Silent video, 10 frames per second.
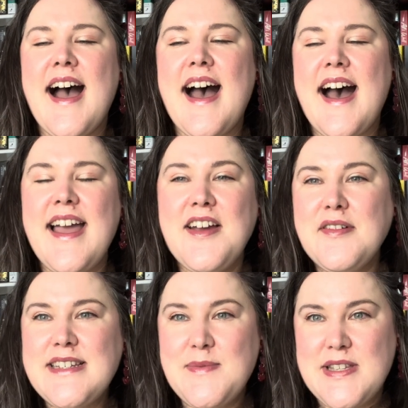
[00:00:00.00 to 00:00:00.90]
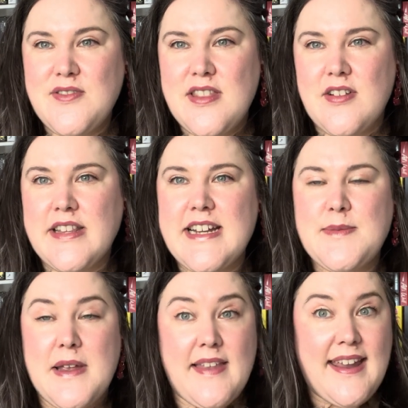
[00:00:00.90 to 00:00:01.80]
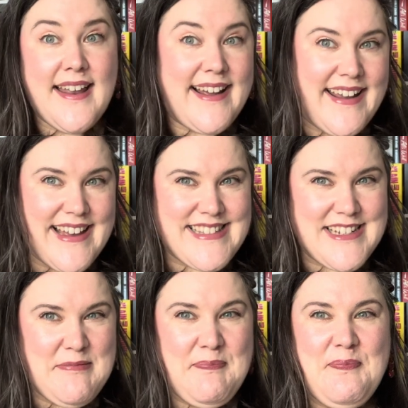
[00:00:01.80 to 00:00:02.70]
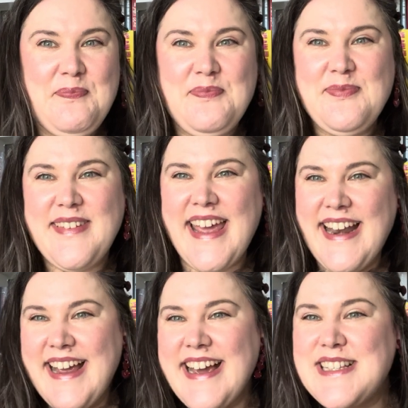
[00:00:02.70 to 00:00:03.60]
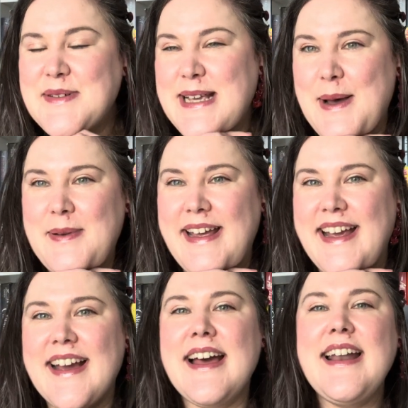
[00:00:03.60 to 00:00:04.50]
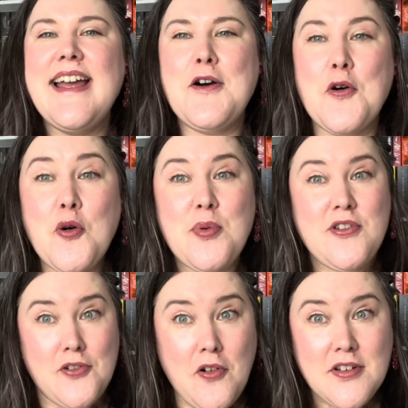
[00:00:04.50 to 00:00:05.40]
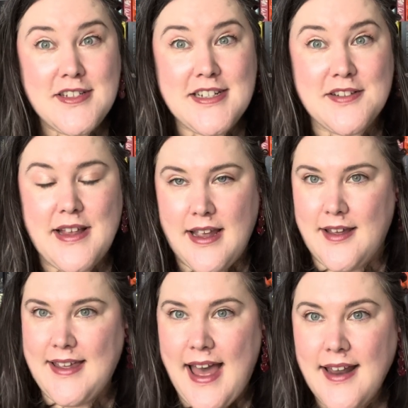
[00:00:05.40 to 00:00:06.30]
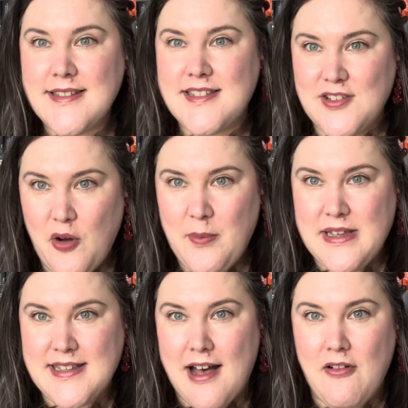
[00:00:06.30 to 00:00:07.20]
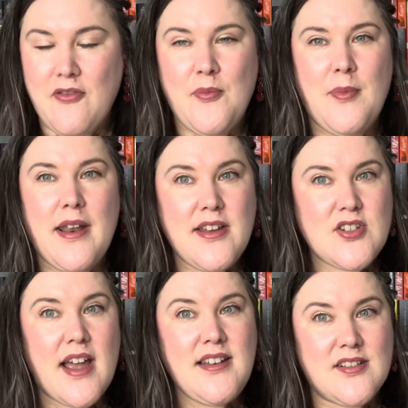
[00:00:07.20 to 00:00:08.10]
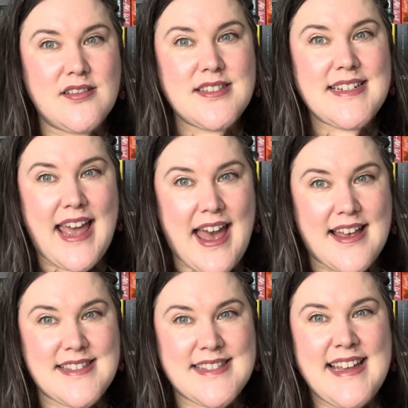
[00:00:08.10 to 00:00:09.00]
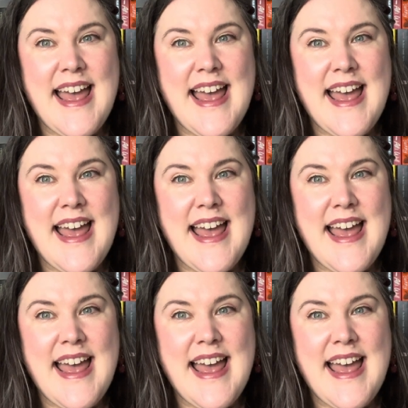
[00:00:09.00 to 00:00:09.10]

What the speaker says: I go into mystery thrillers being like, can I guess it? Can I guess what's happening? And I hope not to, like I can't stop myself, but I try not to guess.